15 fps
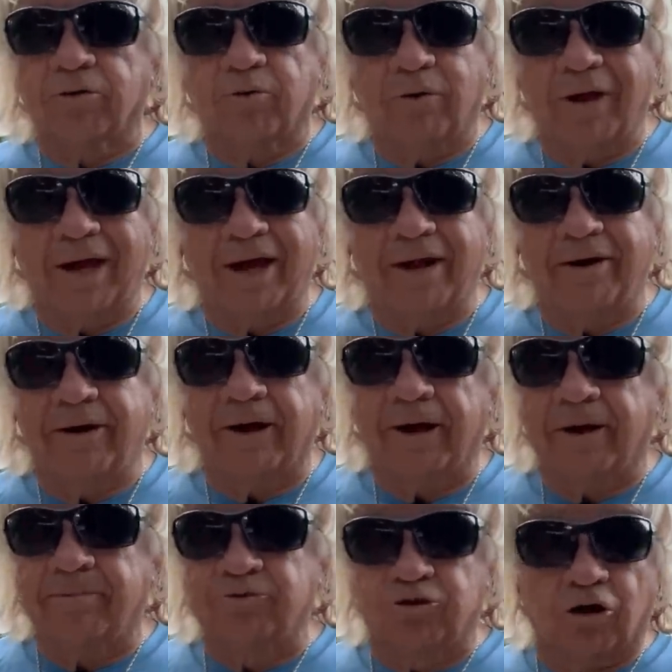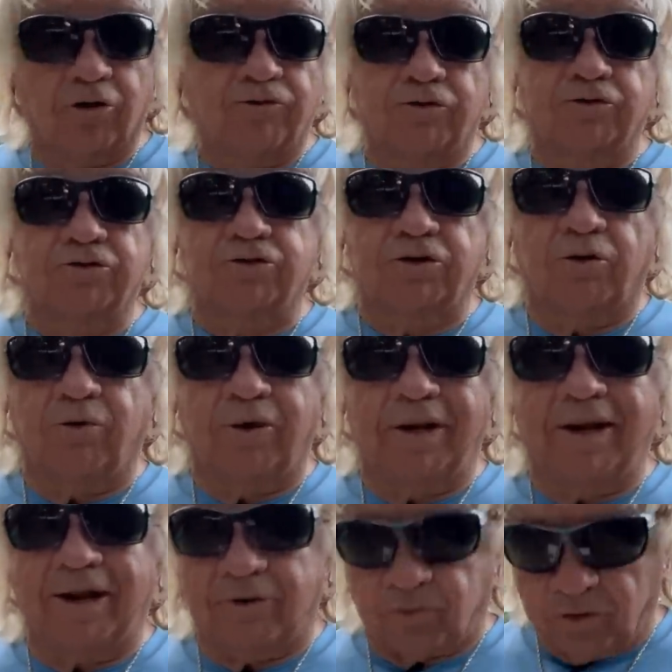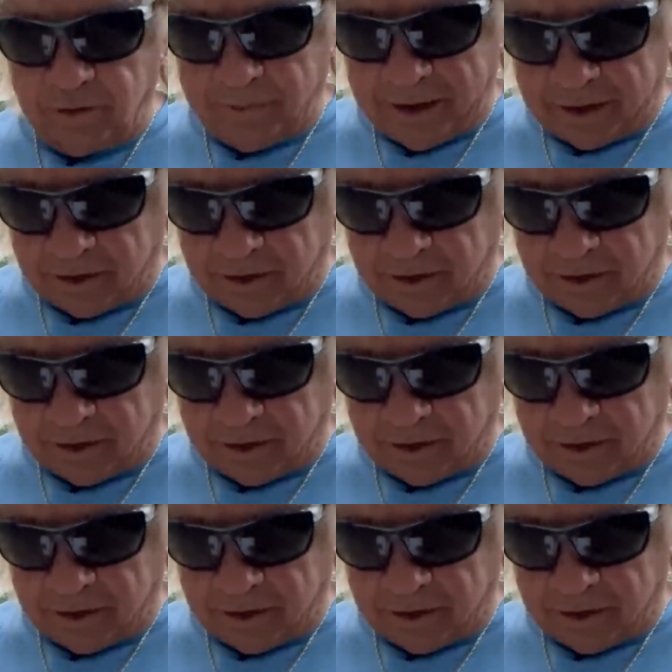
We had uh, observers, so we didn't have to worry about a